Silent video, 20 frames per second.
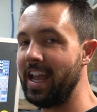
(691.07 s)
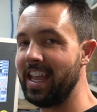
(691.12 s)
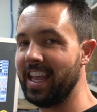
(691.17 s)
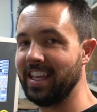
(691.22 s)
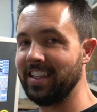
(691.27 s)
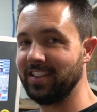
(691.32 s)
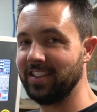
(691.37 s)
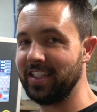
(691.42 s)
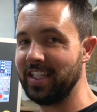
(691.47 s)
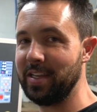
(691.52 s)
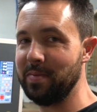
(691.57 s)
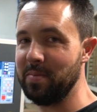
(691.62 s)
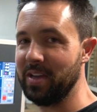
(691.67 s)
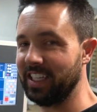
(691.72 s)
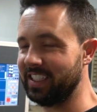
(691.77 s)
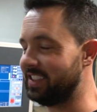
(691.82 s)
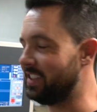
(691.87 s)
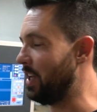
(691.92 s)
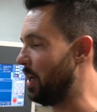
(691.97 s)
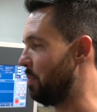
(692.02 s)
and Z
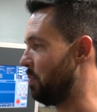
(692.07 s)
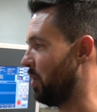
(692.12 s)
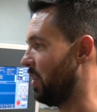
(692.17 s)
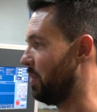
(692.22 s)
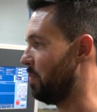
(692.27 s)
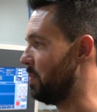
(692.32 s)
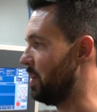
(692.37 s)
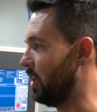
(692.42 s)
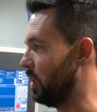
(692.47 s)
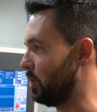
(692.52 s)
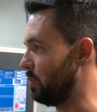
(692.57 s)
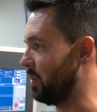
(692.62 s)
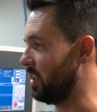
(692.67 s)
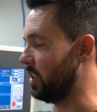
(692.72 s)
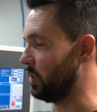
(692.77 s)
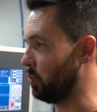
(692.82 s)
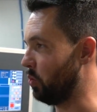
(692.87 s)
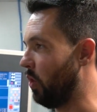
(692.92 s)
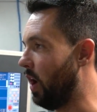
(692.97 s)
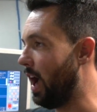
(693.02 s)
mixed up on the mills
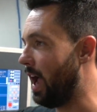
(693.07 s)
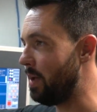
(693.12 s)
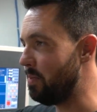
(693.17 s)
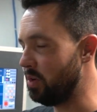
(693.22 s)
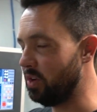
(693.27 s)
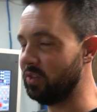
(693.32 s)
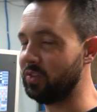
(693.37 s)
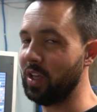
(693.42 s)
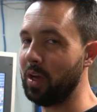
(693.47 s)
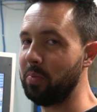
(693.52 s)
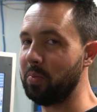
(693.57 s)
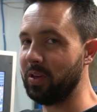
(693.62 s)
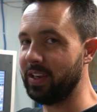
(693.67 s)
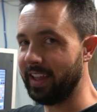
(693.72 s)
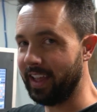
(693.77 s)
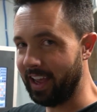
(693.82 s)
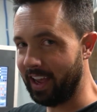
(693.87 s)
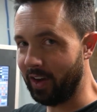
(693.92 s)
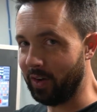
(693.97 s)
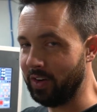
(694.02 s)
because Y moves up and
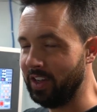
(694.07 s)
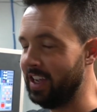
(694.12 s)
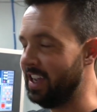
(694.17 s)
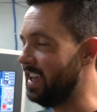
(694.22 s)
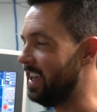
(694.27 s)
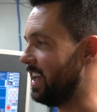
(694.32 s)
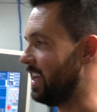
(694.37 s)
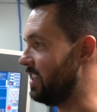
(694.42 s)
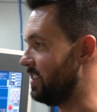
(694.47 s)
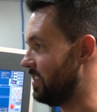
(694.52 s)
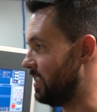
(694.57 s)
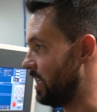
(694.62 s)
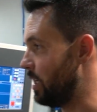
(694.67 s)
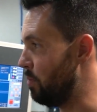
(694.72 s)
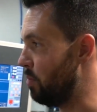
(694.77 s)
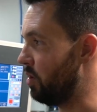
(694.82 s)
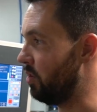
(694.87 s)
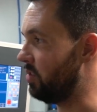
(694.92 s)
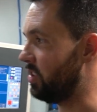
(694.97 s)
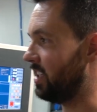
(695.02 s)
down and Z
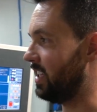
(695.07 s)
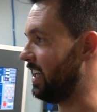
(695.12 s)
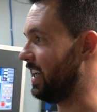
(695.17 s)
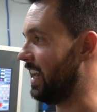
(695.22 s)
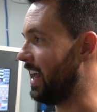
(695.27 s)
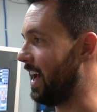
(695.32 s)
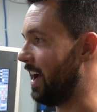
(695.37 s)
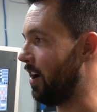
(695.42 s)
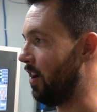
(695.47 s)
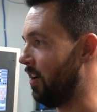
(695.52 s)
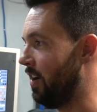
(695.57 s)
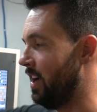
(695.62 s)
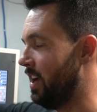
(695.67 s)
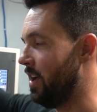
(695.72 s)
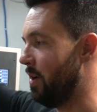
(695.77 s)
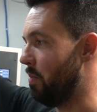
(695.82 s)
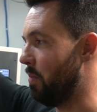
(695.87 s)
moves in and out,